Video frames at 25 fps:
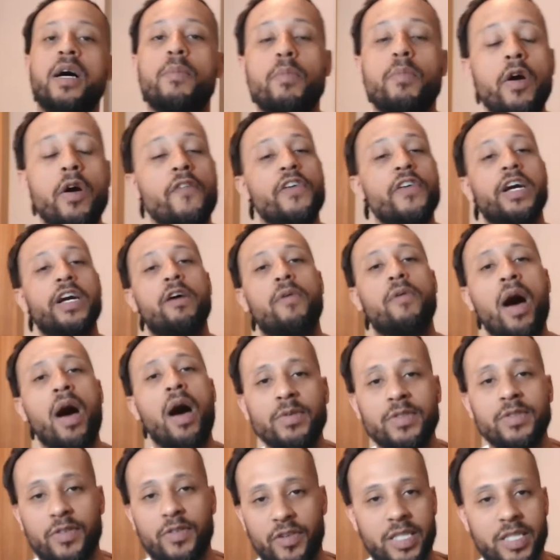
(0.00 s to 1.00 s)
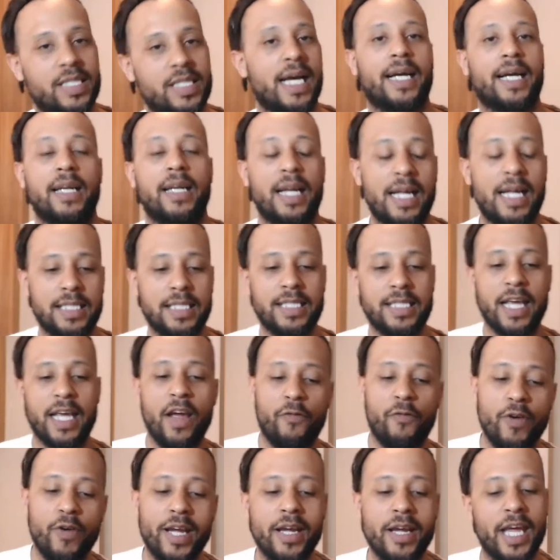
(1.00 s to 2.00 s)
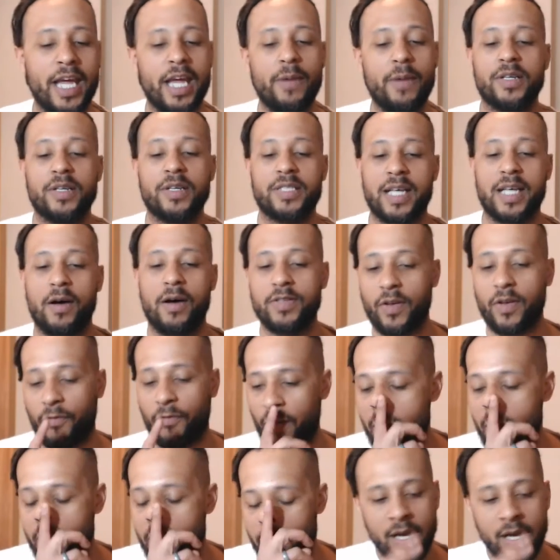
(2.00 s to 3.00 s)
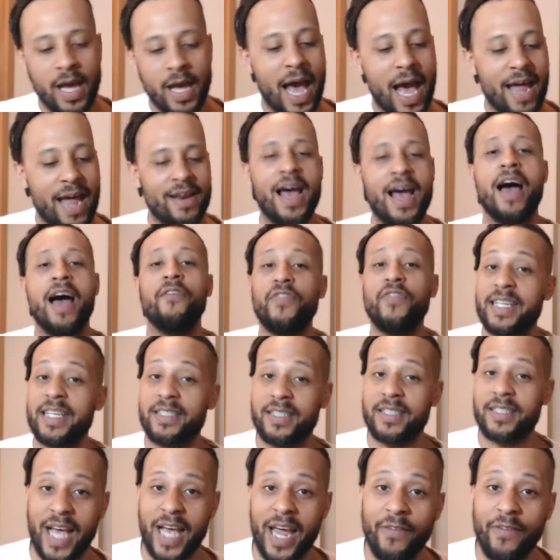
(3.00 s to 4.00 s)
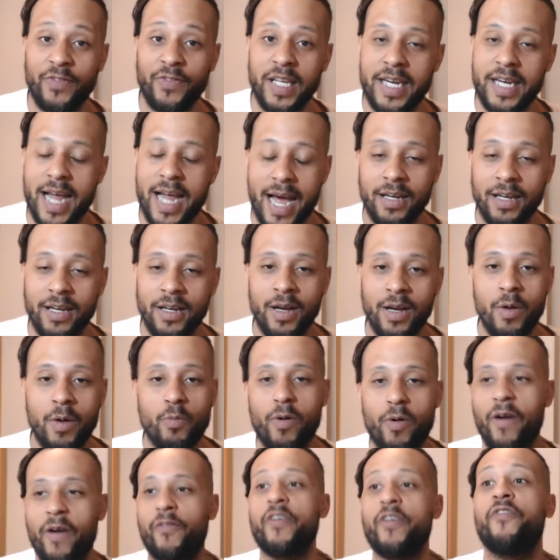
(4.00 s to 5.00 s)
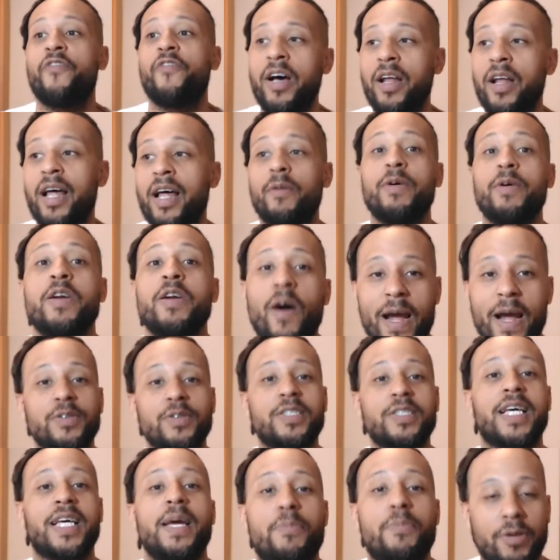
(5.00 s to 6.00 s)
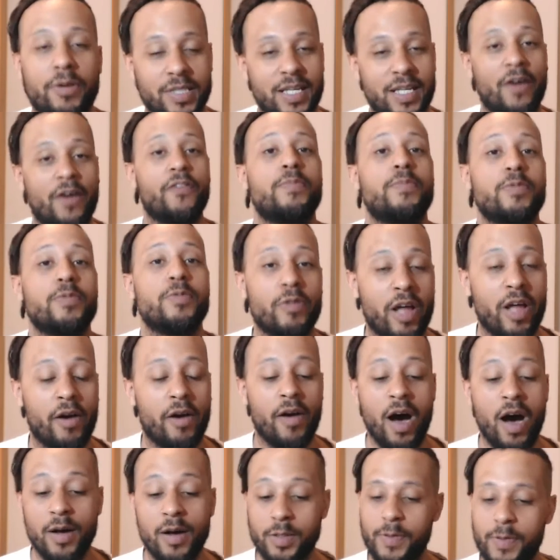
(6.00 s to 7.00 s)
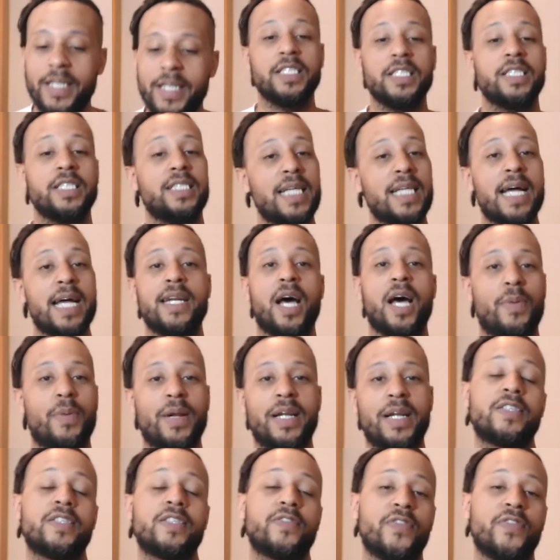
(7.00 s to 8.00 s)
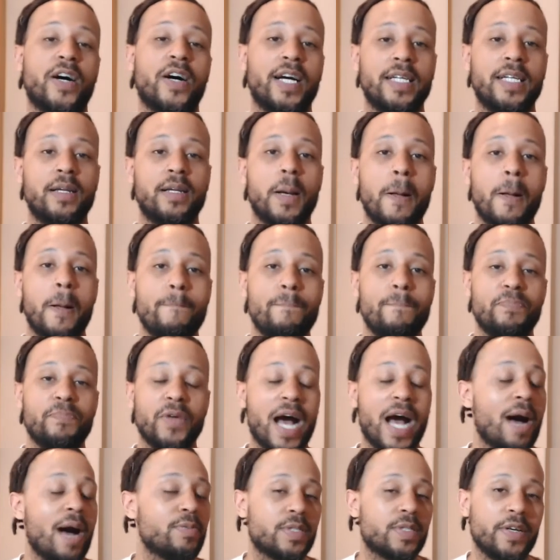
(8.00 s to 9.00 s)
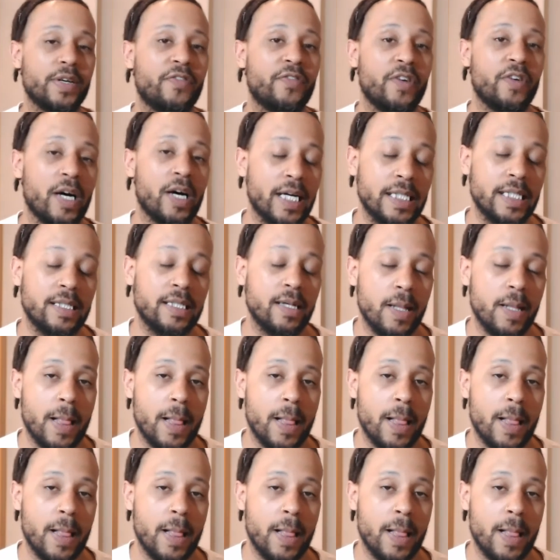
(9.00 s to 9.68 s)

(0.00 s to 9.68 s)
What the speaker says: moving our arms for a second. Let's see if we can keep ourselves afloat and have that safety net where if we feel like we're not able to keep ourselves up with our arms, we can just stand up and it's fine. Absolutely fine,